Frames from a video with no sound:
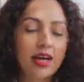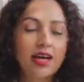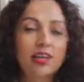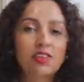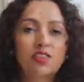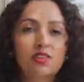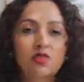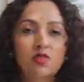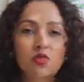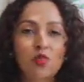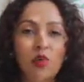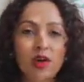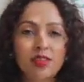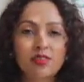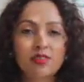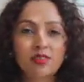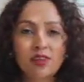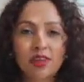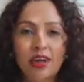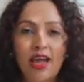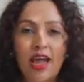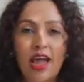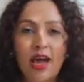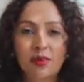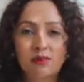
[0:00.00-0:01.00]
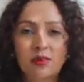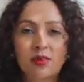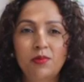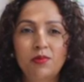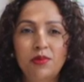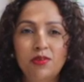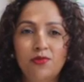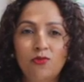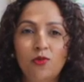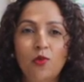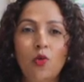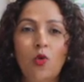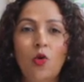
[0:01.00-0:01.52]
It just wasn't going to happen
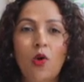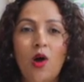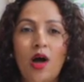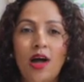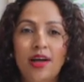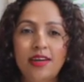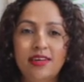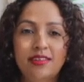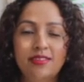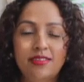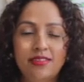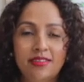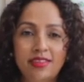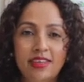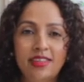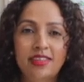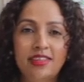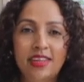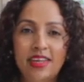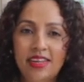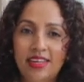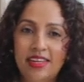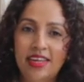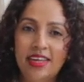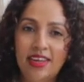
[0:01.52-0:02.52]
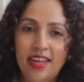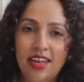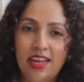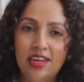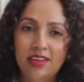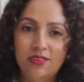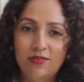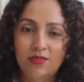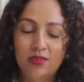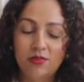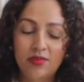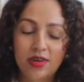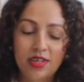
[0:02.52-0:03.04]
before I had set that
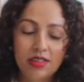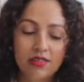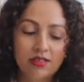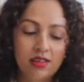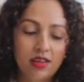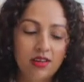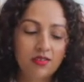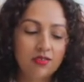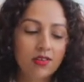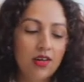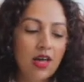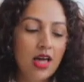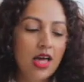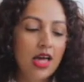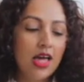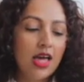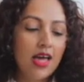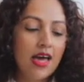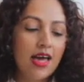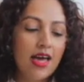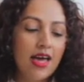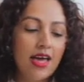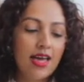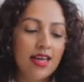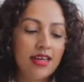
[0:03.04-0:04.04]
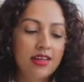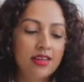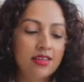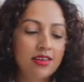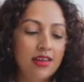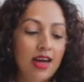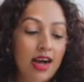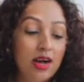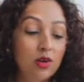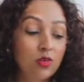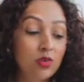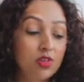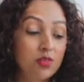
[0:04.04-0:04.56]
deadline for myself. And
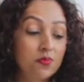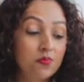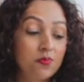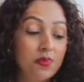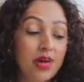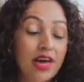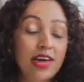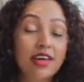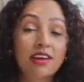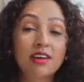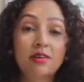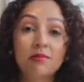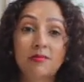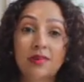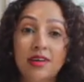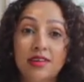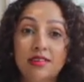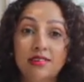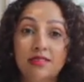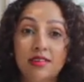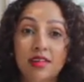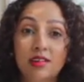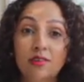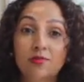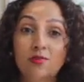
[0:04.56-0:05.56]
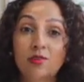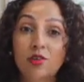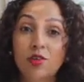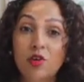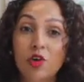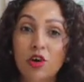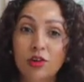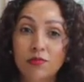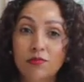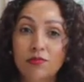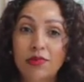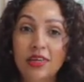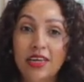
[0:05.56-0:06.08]
I was mad at myself for
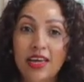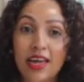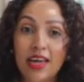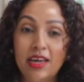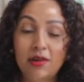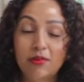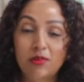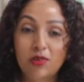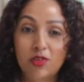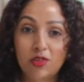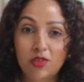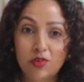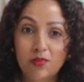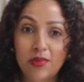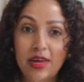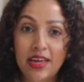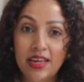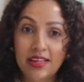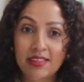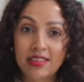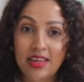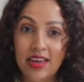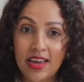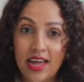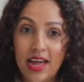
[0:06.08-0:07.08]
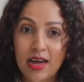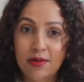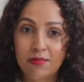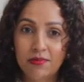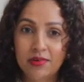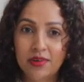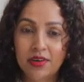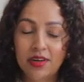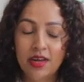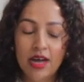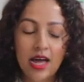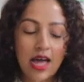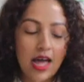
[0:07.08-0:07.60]
not being able to make that
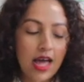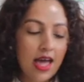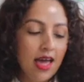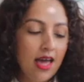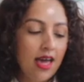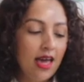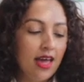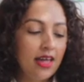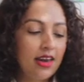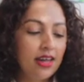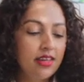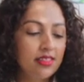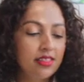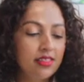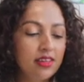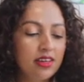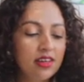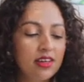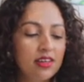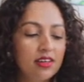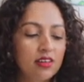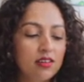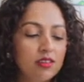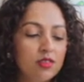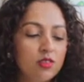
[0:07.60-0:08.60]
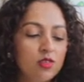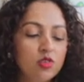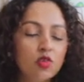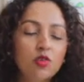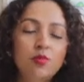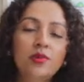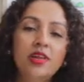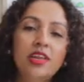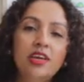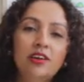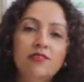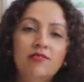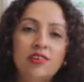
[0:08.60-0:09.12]
happen. And I think so
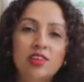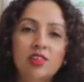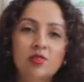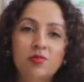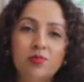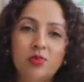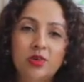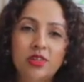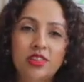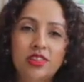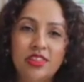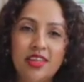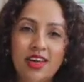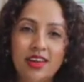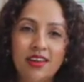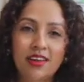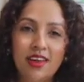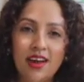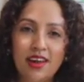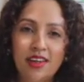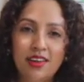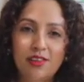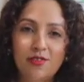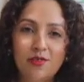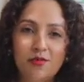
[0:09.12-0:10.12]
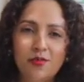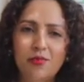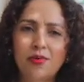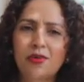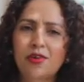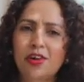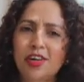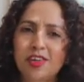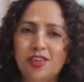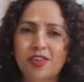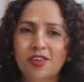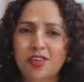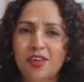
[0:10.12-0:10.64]
many of us put that kind of
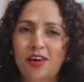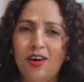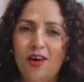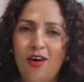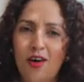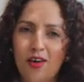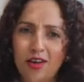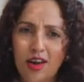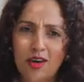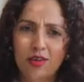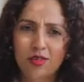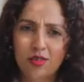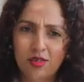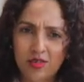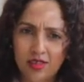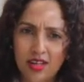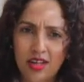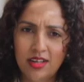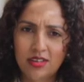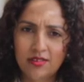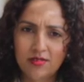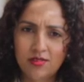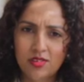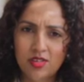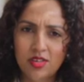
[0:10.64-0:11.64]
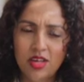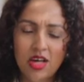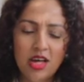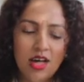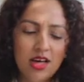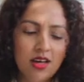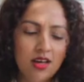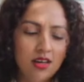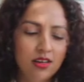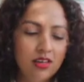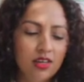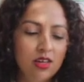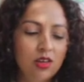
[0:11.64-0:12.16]
pressure on ourselves,
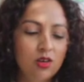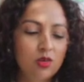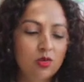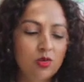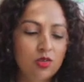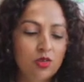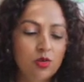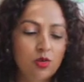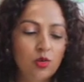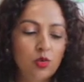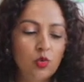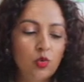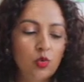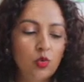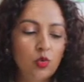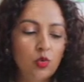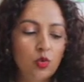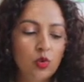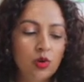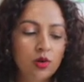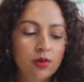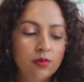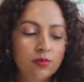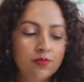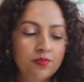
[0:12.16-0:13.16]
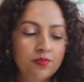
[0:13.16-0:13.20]
to